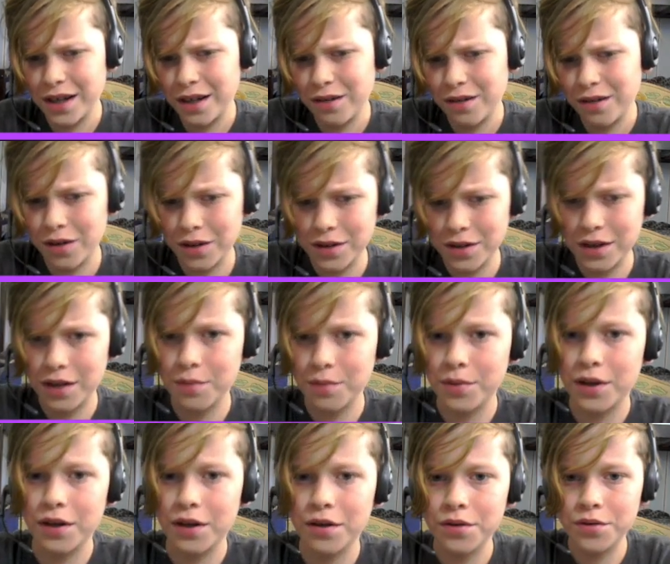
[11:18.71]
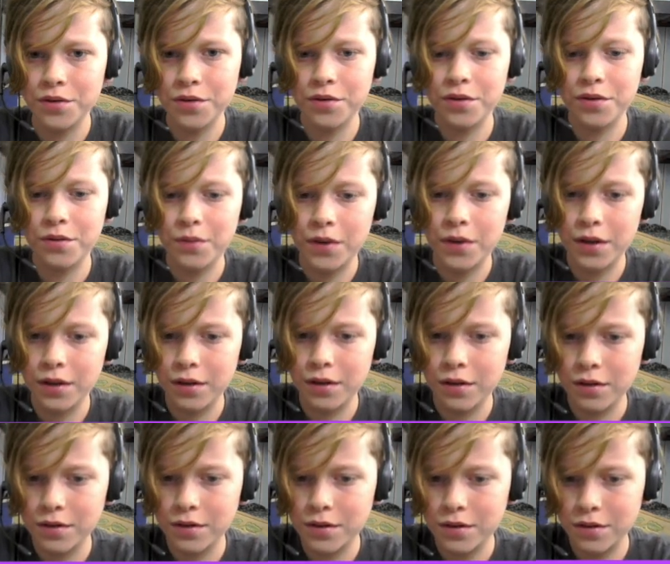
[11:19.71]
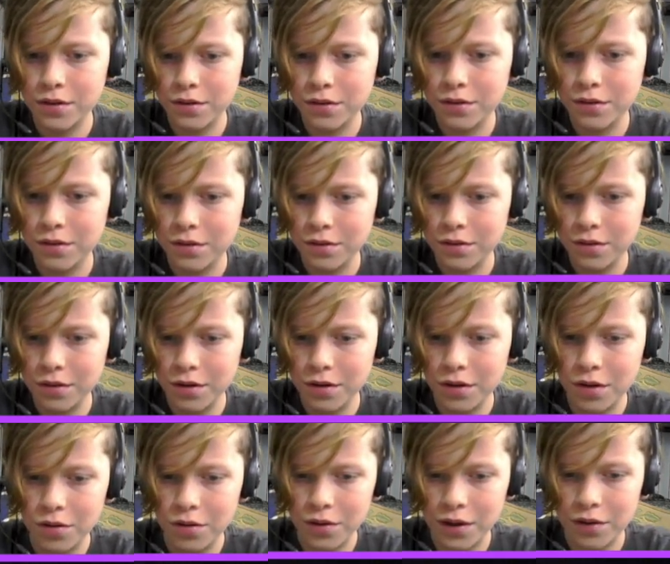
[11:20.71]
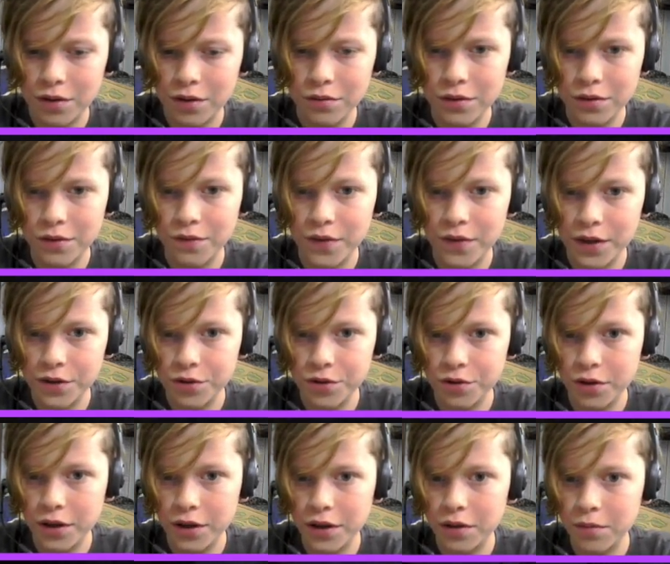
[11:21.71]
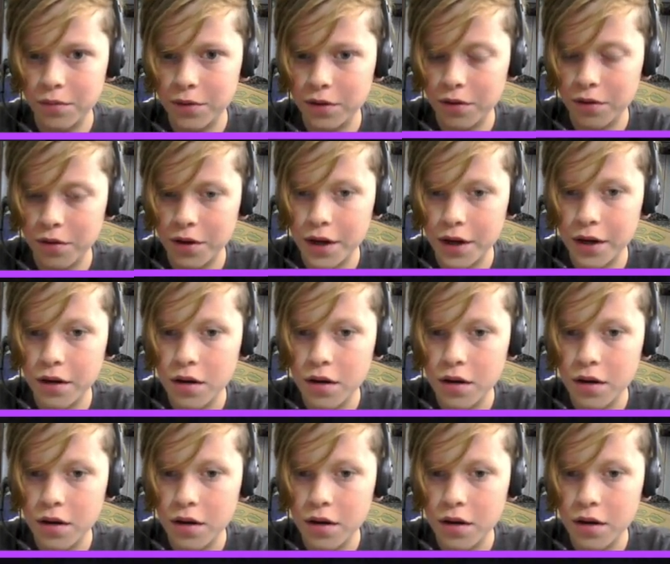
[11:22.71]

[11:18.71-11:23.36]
a long time, but I also don't want to go out adventuring in the middle of the night.